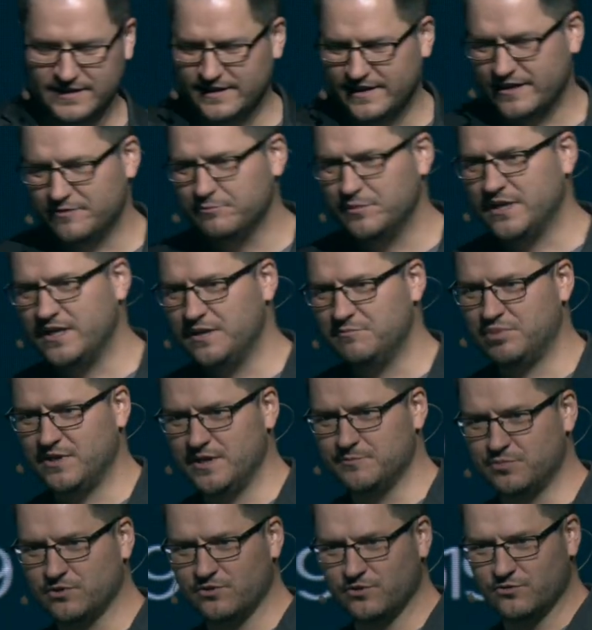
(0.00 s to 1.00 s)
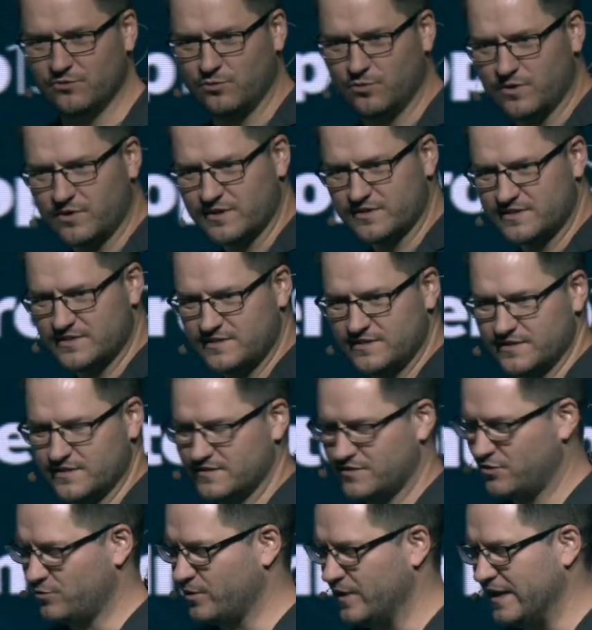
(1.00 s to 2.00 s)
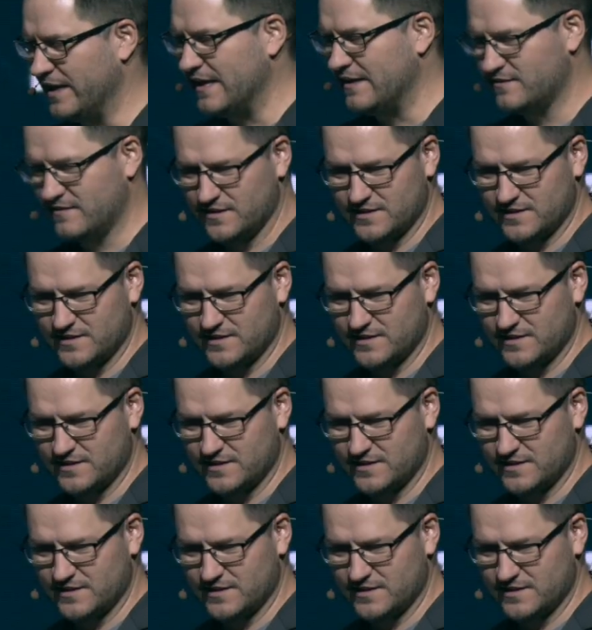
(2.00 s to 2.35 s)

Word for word: and many people who worked to create